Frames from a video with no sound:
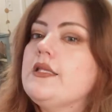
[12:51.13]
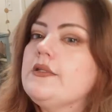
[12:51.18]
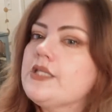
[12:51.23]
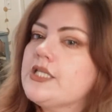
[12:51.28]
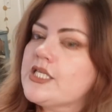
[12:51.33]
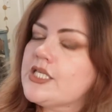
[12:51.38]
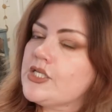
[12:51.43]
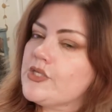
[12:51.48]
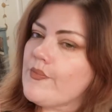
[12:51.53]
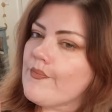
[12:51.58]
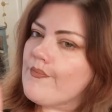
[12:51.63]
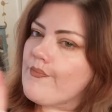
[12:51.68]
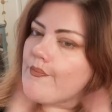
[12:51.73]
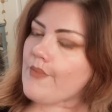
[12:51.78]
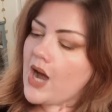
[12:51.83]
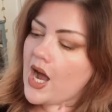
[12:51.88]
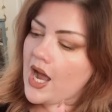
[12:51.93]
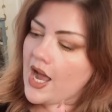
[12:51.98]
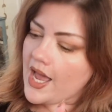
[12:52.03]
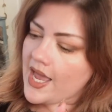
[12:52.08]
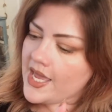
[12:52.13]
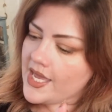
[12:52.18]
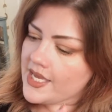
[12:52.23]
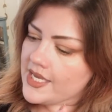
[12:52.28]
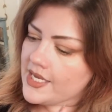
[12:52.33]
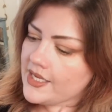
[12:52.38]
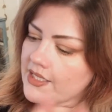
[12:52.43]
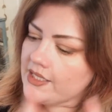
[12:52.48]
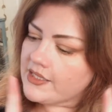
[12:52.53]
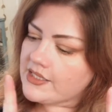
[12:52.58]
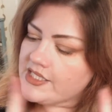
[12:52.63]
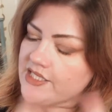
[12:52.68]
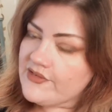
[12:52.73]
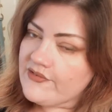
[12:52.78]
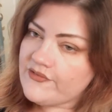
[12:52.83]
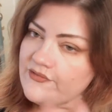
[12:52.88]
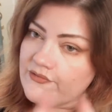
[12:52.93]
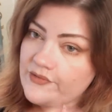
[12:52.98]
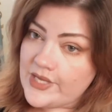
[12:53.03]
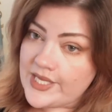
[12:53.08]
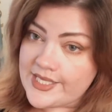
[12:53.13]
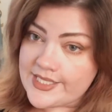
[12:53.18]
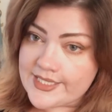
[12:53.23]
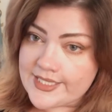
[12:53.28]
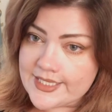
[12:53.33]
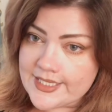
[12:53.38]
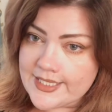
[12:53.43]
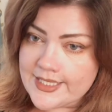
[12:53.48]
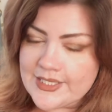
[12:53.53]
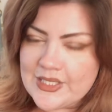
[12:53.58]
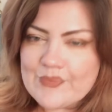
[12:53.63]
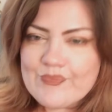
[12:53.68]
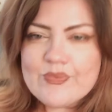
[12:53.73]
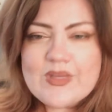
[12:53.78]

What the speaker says: to my defense,